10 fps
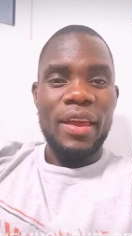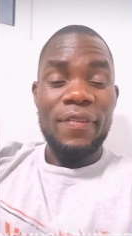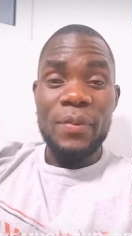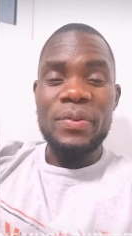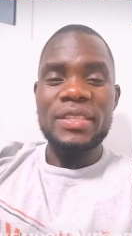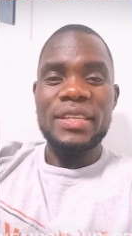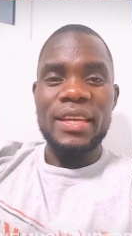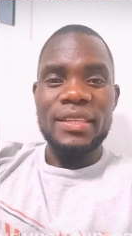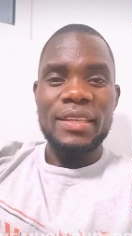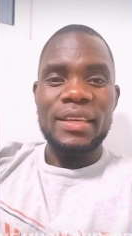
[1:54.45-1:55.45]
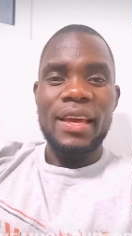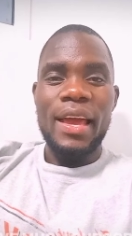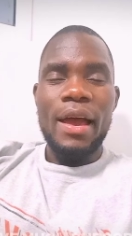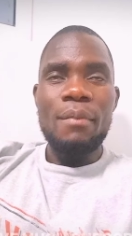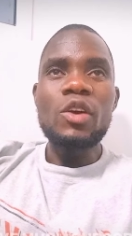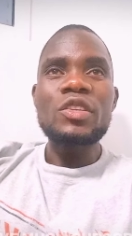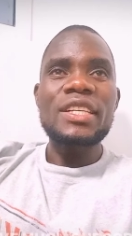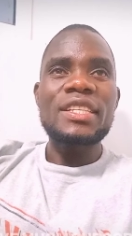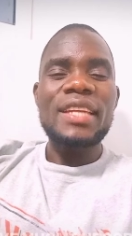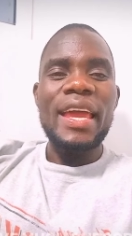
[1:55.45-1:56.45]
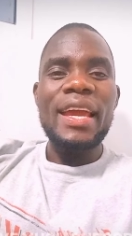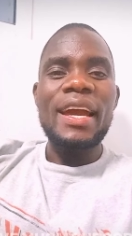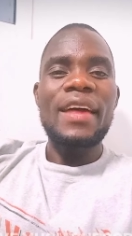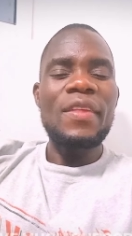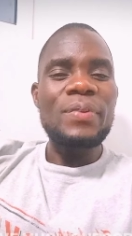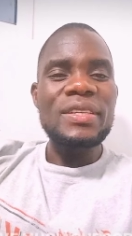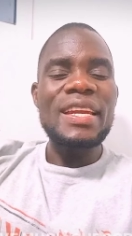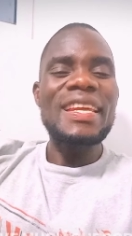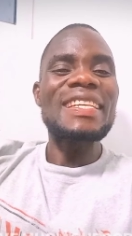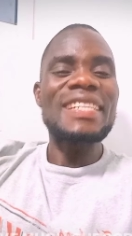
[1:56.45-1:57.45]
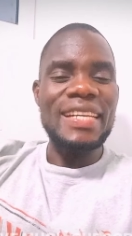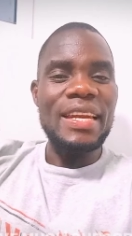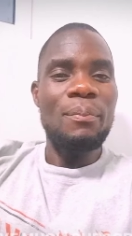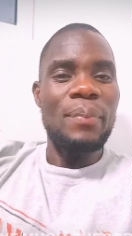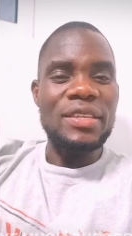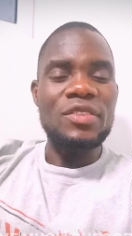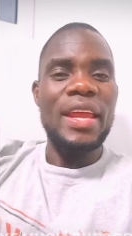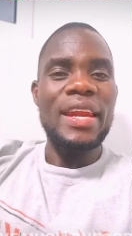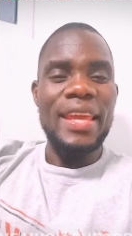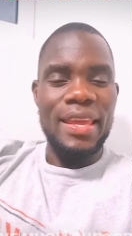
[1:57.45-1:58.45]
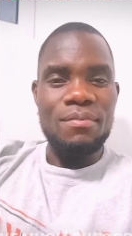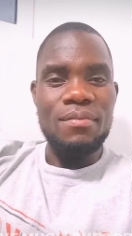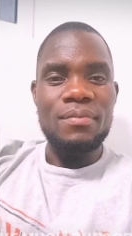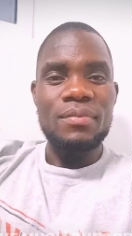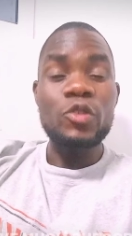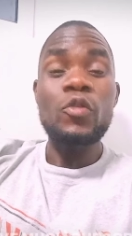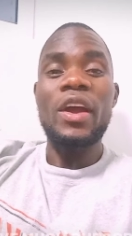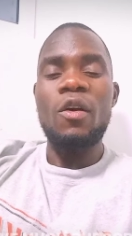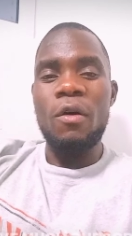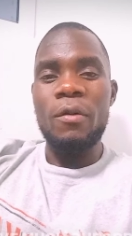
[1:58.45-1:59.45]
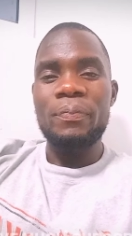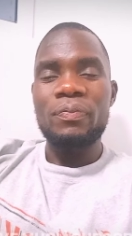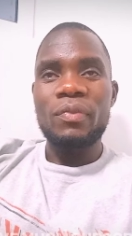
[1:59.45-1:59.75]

the president, because it's like the president has really betrayed him to the core.